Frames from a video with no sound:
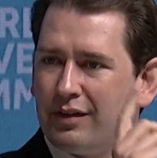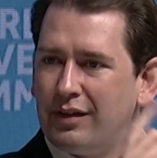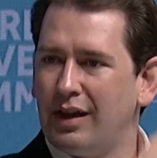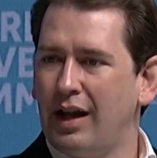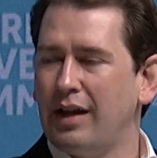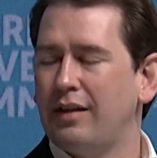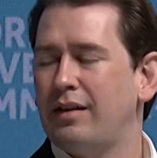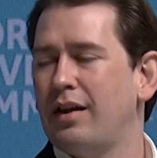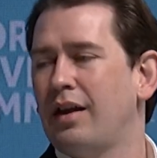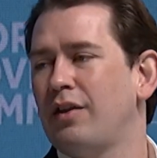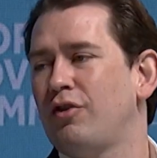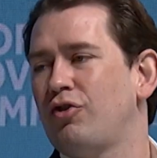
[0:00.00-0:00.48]

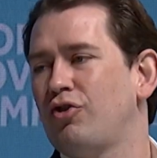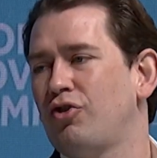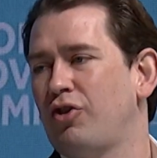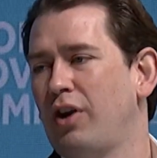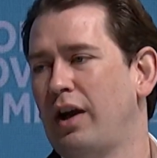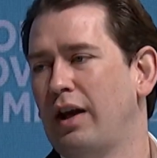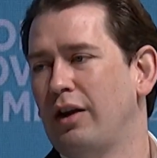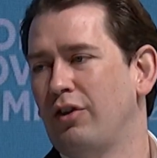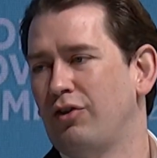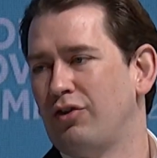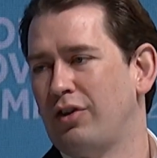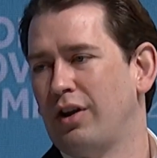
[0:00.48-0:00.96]
that has
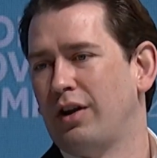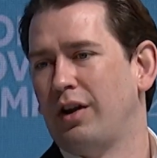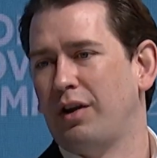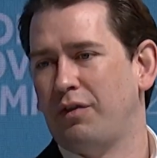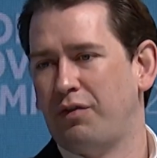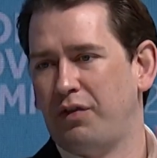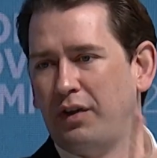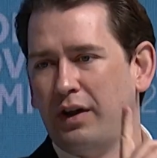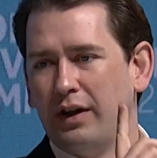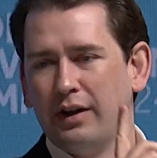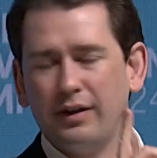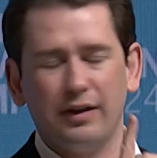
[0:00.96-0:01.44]
changed. And I
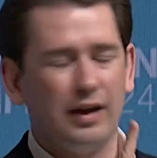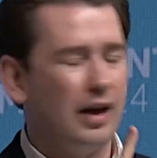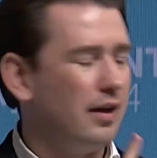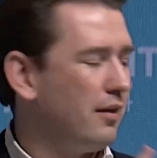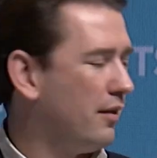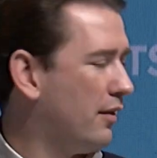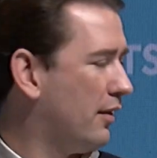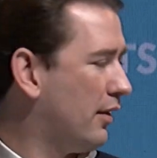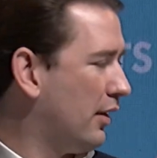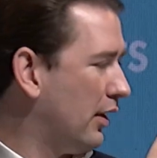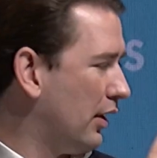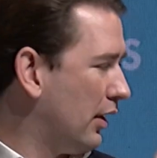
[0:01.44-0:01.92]
think
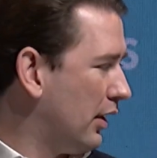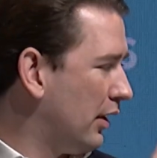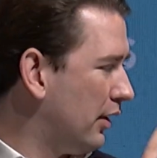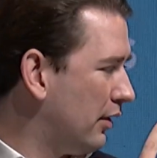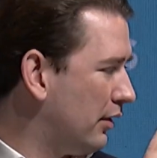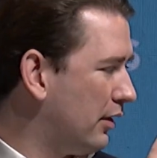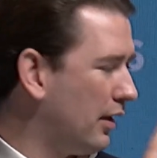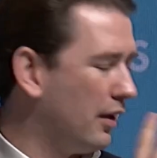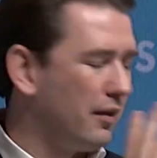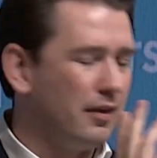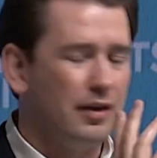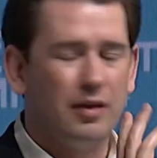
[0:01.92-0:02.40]
that's the,
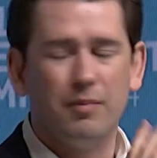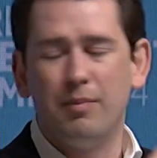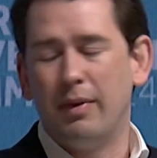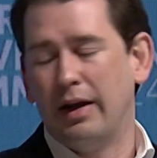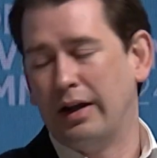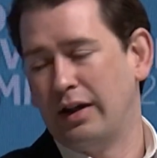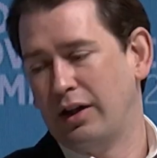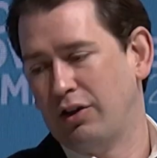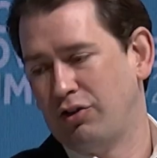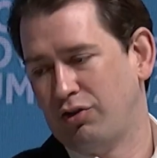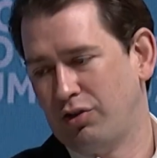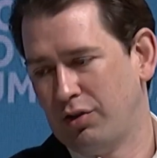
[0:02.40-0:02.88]
that's the
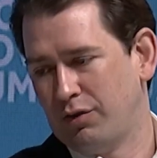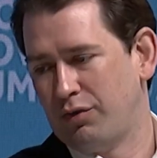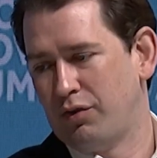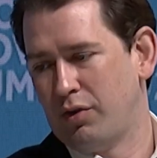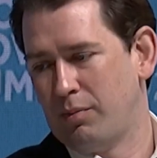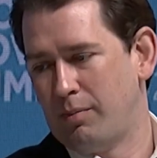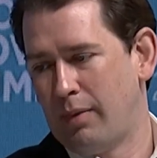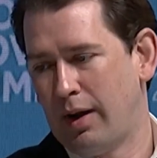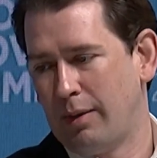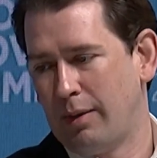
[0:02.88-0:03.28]
main issue for me.